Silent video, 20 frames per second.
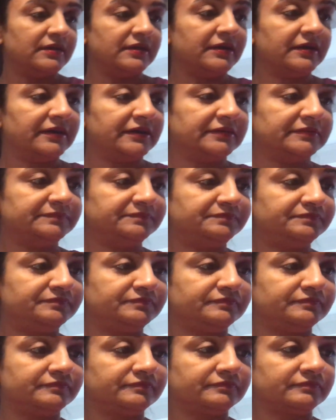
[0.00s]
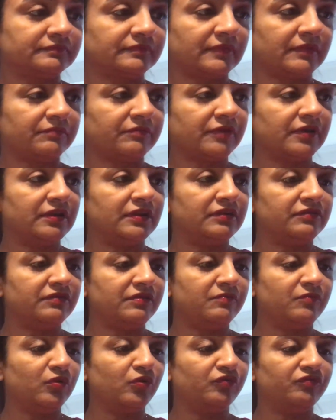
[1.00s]
I'm going to
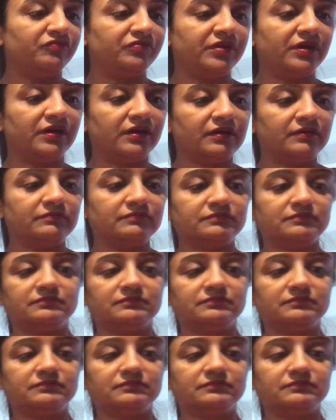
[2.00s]
remove the